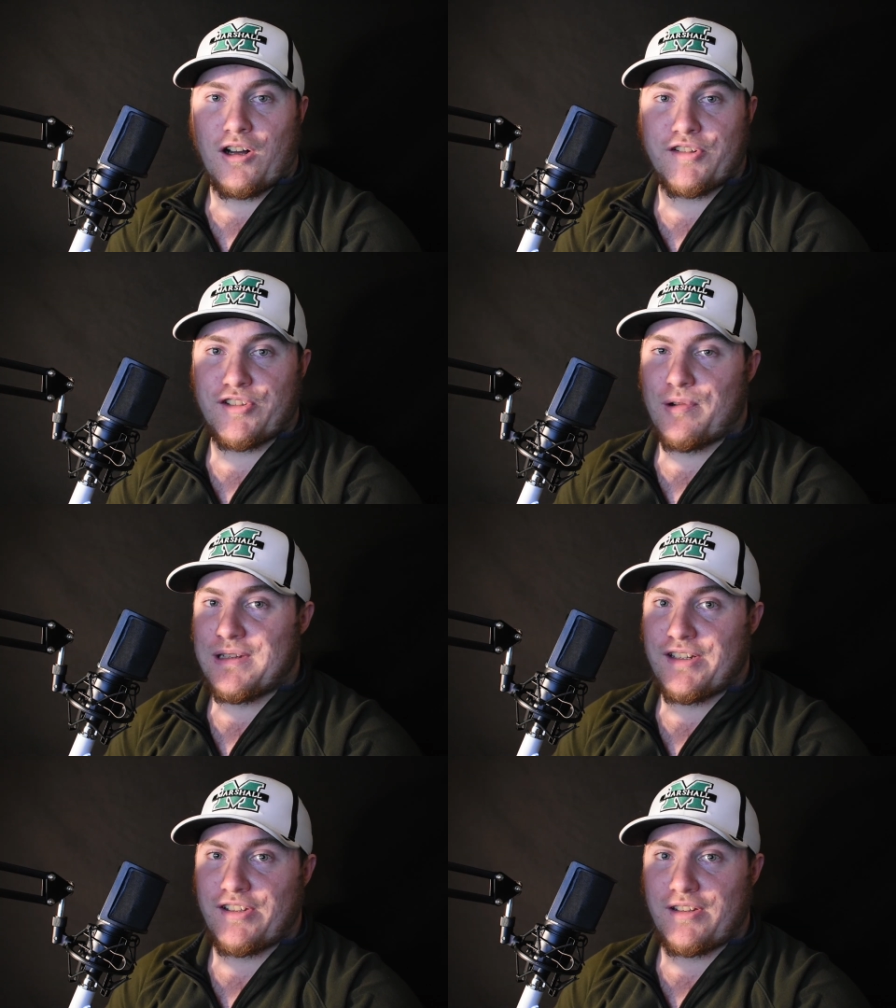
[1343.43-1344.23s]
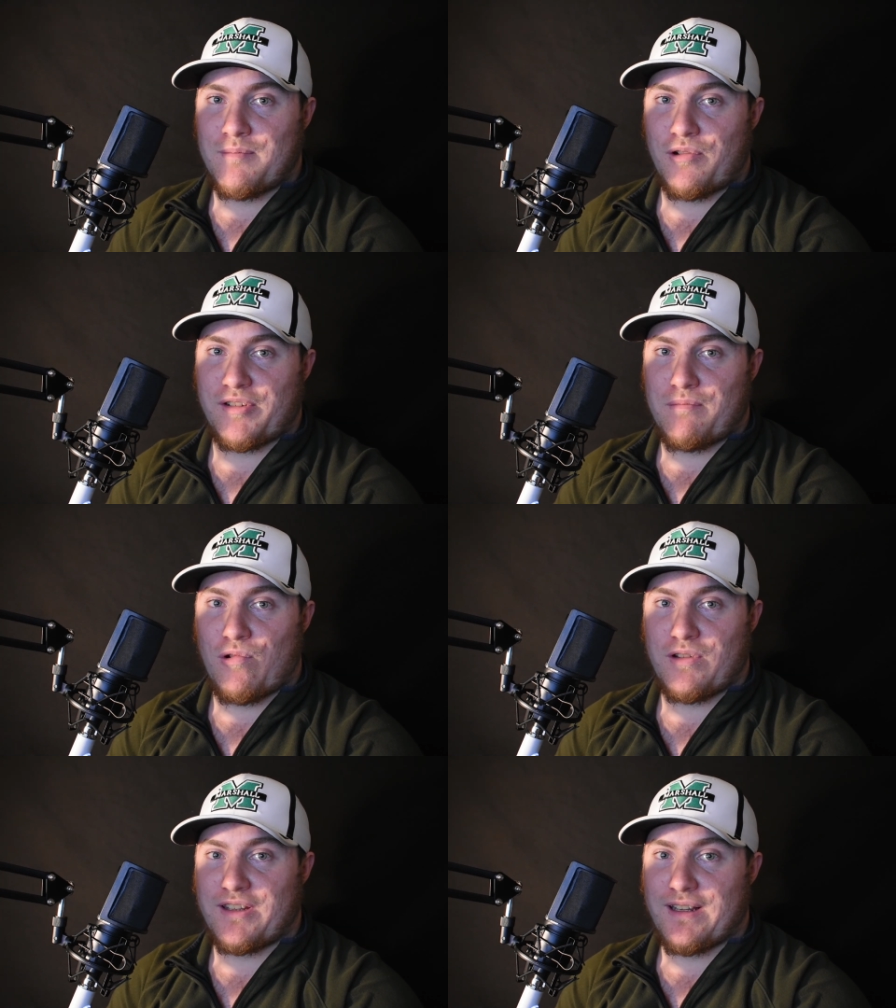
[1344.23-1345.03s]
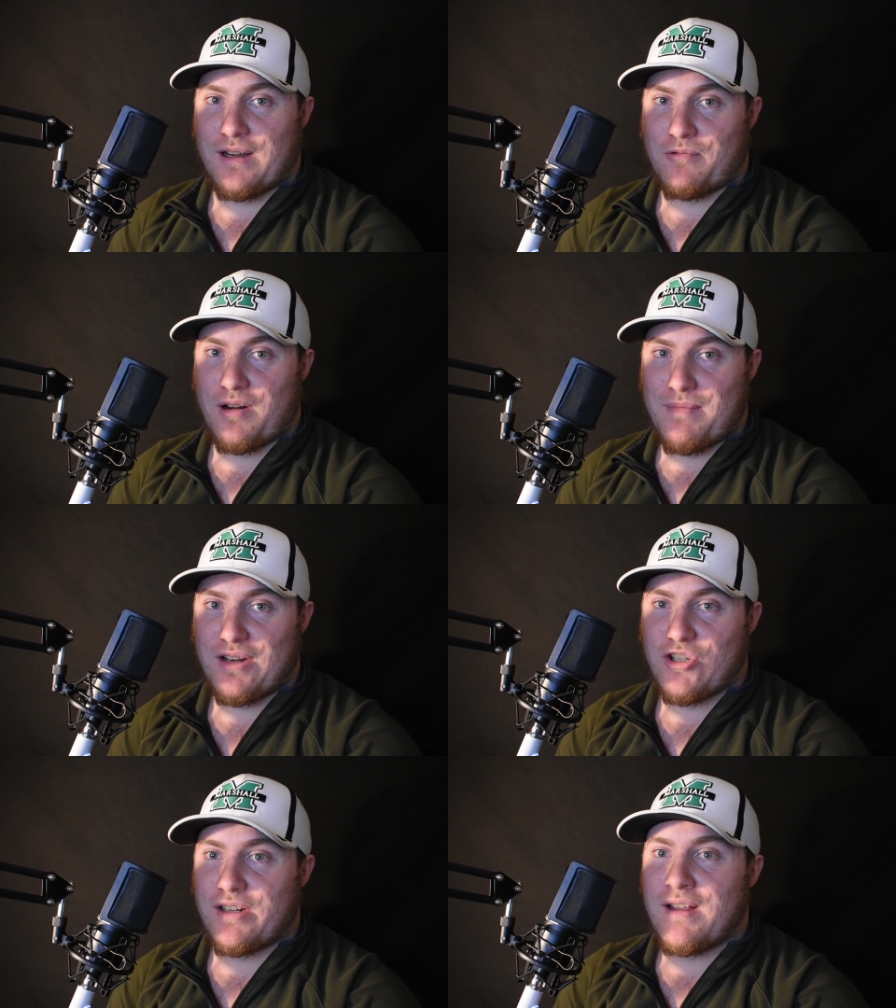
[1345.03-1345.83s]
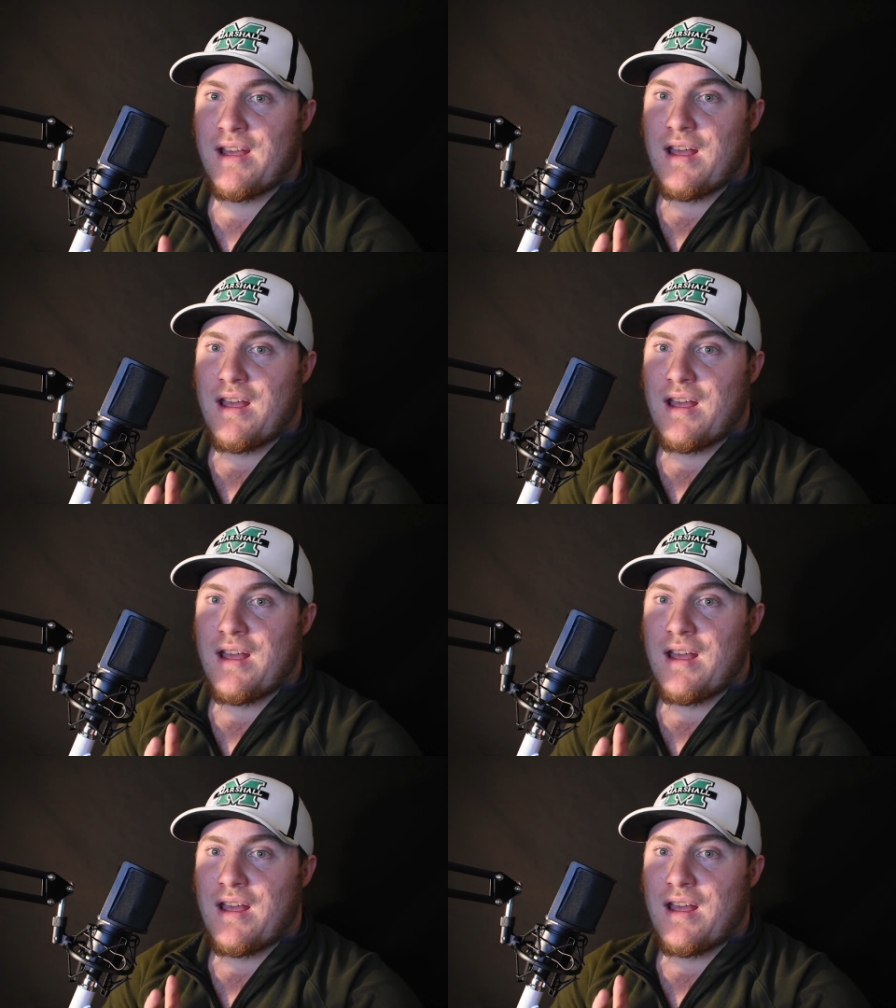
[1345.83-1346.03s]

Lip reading: Also, and this is the most important thing I want to mention,